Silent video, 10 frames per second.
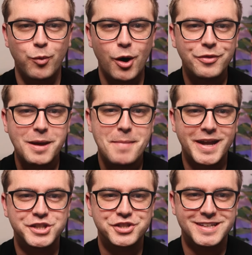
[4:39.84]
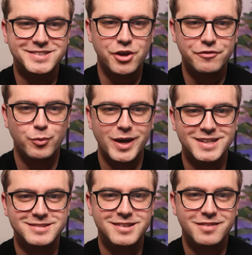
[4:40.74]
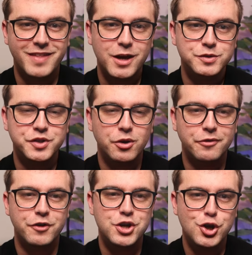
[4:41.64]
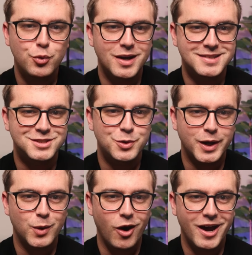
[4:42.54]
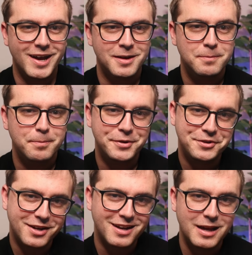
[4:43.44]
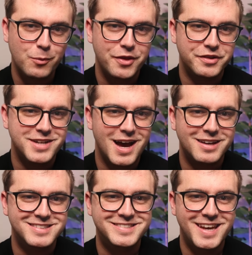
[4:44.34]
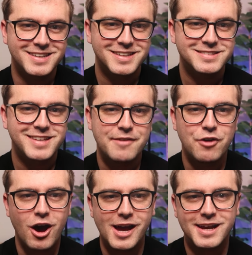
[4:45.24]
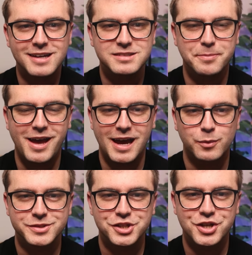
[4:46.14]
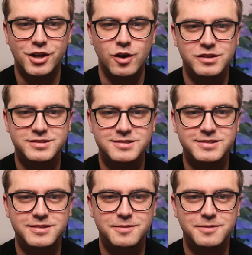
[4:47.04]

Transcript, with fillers: while they manage these softwares, they also look for new ones to acquire particularly where the target sectors have high customer acquisition costs.